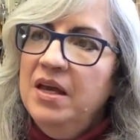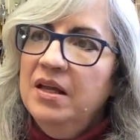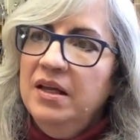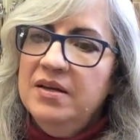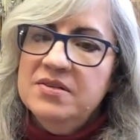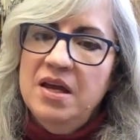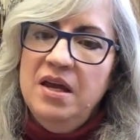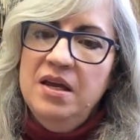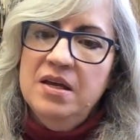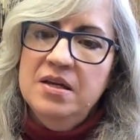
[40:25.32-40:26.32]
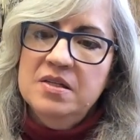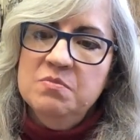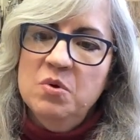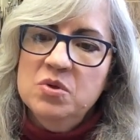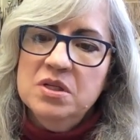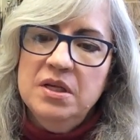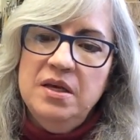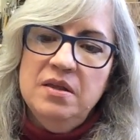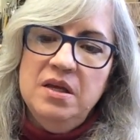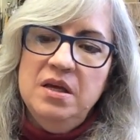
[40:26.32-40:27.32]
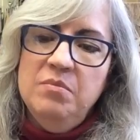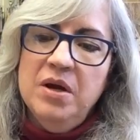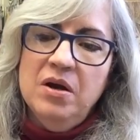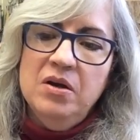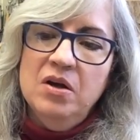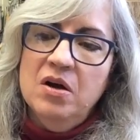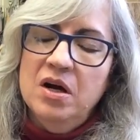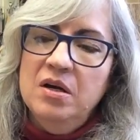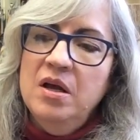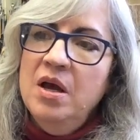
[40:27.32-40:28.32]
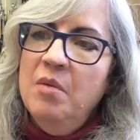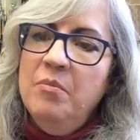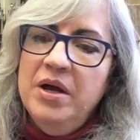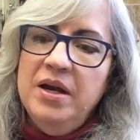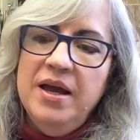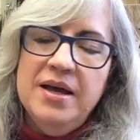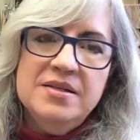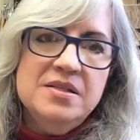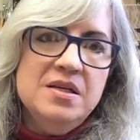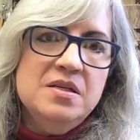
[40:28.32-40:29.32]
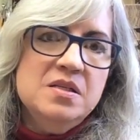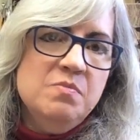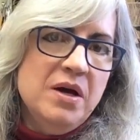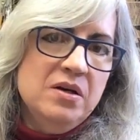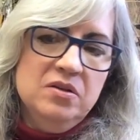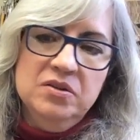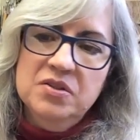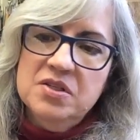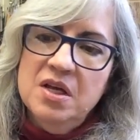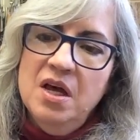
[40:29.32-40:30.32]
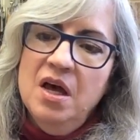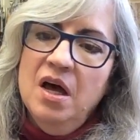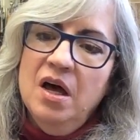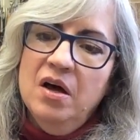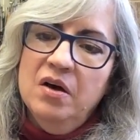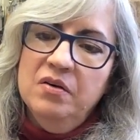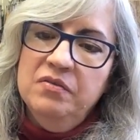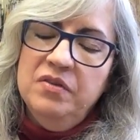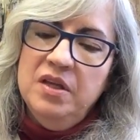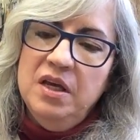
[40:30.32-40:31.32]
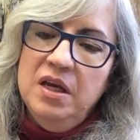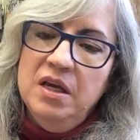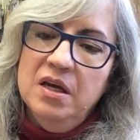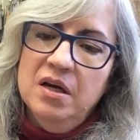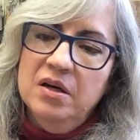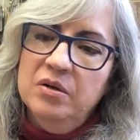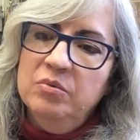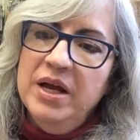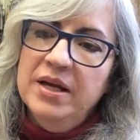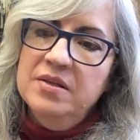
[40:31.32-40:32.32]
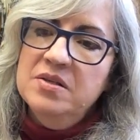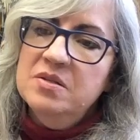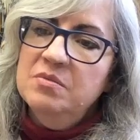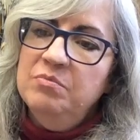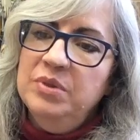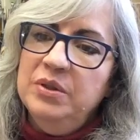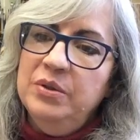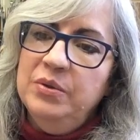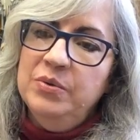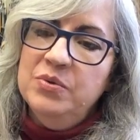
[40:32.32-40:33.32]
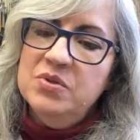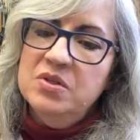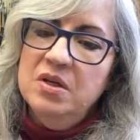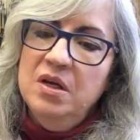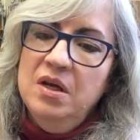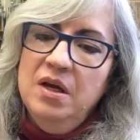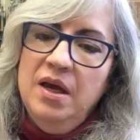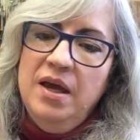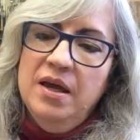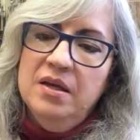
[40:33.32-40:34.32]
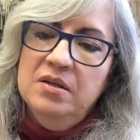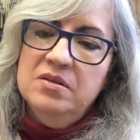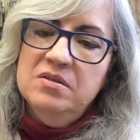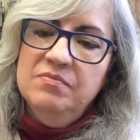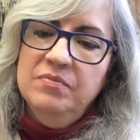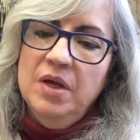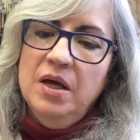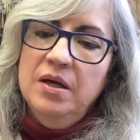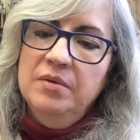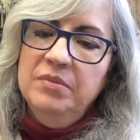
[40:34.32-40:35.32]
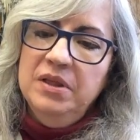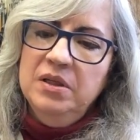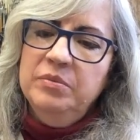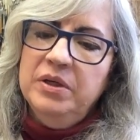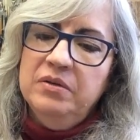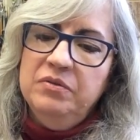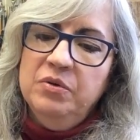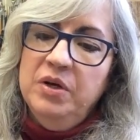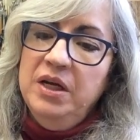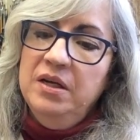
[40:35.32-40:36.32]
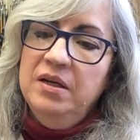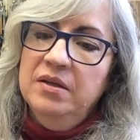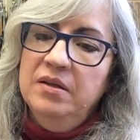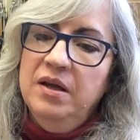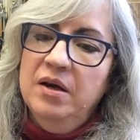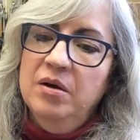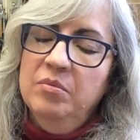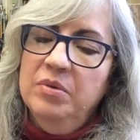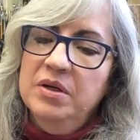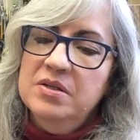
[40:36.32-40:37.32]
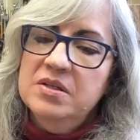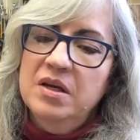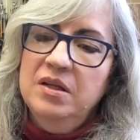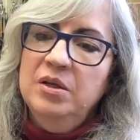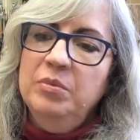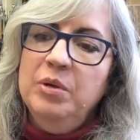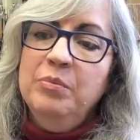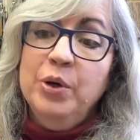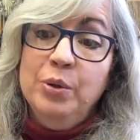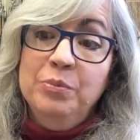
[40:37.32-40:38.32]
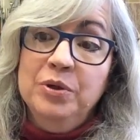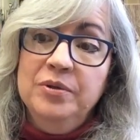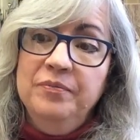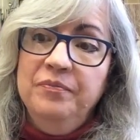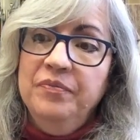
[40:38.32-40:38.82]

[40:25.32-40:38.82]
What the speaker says: Like I say, it's mostly the bare yarn, but it has these speckles of the reds, blues, and a little bit of green in there, but a little bit of purple.